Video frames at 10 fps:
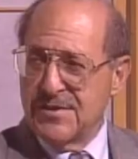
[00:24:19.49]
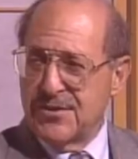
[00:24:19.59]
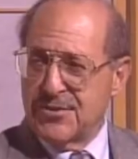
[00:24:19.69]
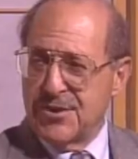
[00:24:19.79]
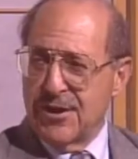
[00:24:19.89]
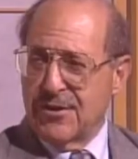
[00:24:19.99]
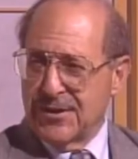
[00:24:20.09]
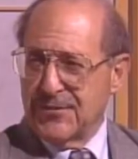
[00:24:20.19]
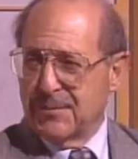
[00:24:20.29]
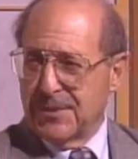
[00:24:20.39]
in the chair,
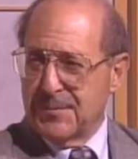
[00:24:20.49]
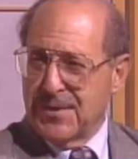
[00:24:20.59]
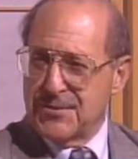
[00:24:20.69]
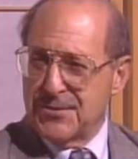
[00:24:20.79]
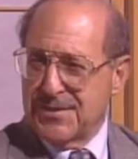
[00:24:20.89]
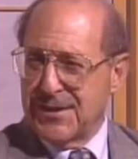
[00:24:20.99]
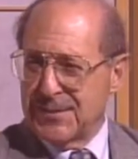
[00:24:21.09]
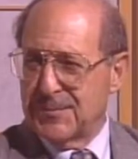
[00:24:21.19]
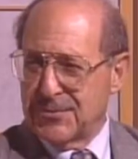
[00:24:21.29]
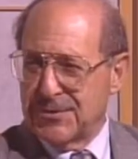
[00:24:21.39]
get their blood pressure taken
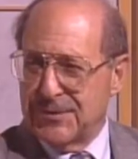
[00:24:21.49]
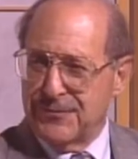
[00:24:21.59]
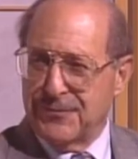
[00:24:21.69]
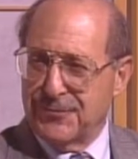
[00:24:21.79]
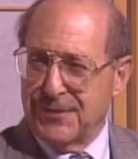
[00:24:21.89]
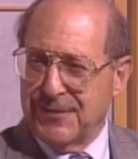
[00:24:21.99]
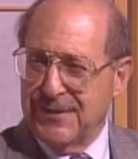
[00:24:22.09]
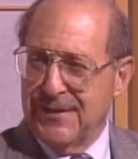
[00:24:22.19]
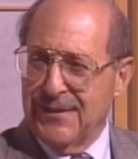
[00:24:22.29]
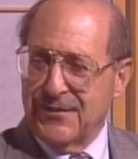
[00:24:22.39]
in the machine for free,
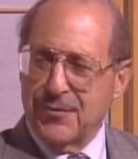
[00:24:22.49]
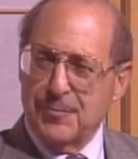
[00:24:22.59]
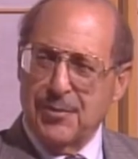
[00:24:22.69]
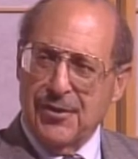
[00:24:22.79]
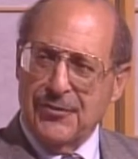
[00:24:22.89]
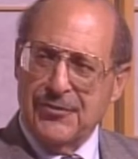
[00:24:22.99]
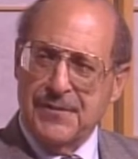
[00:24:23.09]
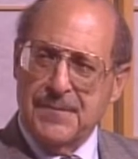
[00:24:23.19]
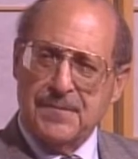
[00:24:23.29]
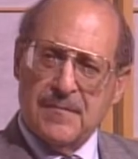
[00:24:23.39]
their own pulse
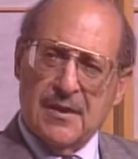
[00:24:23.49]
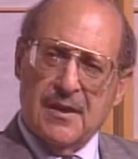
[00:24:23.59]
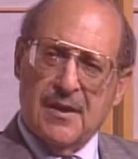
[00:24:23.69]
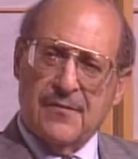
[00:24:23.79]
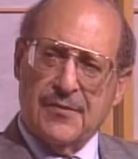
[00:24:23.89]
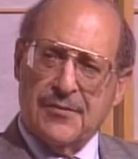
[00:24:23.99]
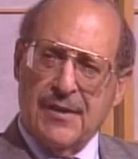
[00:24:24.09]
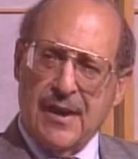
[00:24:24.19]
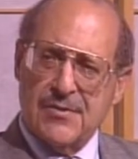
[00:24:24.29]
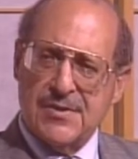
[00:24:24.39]
for
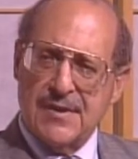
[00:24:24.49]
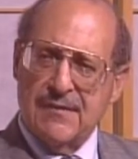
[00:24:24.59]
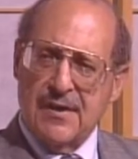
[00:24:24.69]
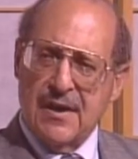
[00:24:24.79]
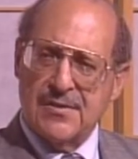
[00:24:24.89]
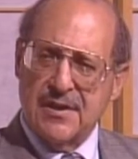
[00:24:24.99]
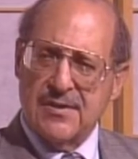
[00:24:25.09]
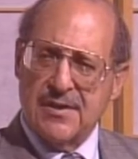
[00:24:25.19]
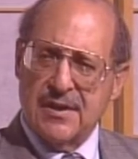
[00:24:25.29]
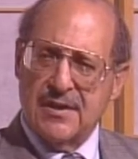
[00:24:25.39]

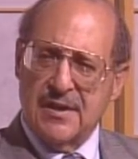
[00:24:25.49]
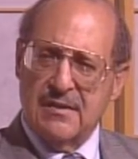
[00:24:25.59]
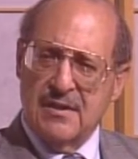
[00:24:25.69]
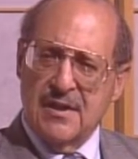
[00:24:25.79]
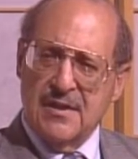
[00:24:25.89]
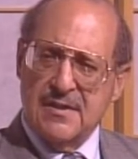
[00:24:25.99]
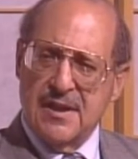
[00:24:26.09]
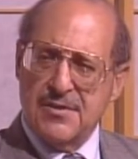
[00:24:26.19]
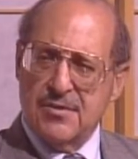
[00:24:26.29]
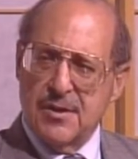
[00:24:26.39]
$3.79. They can get
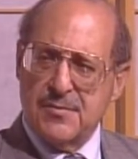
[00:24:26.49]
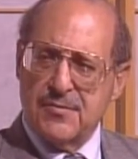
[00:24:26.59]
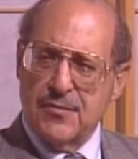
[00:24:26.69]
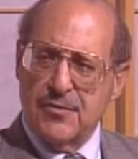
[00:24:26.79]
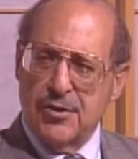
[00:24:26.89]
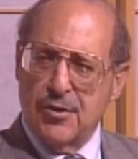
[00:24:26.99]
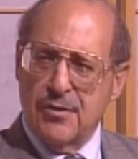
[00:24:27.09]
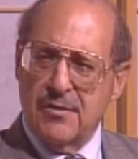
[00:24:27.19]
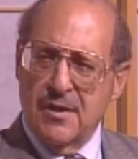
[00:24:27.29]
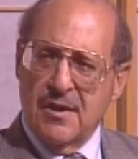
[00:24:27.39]
test strips for their
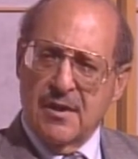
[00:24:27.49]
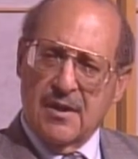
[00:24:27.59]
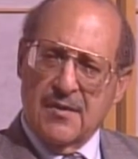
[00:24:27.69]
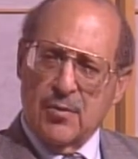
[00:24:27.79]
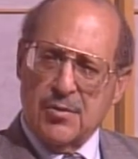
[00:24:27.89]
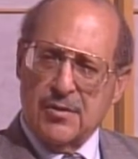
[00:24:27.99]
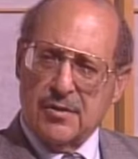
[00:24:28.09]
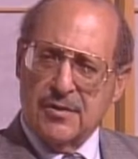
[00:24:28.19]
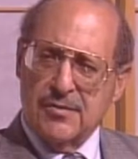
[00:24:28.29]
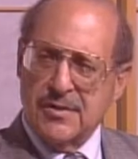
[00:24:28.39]
urine, which will
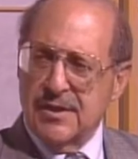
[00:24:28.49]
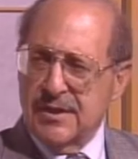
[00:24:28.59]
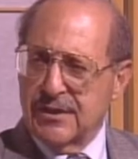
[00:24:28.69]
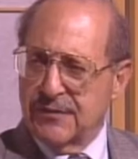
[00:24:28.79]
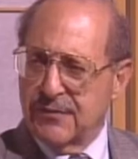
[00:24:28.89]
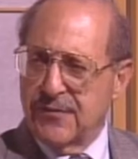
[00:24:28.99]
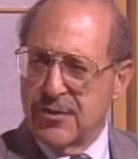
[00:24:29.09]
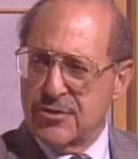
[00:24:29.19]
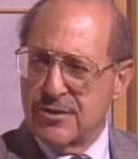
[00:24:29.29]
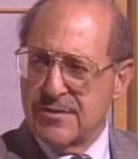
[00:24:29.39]
include kidney and liver
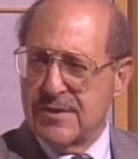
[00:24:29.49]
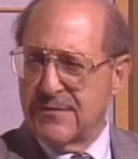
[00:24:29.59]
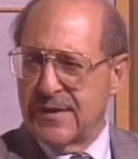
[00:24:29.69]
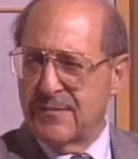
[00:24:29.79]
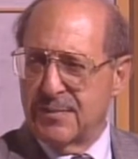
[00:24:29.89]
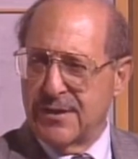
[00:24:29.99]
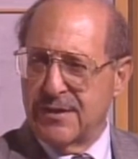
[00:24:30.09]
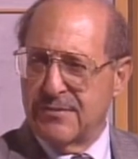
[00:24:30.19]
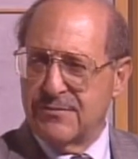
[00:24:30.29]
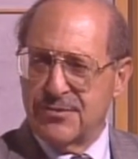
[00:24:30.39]
function, see if they have
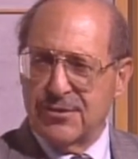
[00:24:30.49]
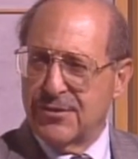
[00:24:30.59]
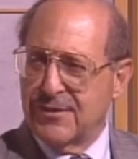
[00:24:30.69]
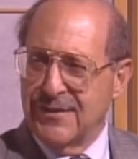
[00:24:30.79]
blood, sugar,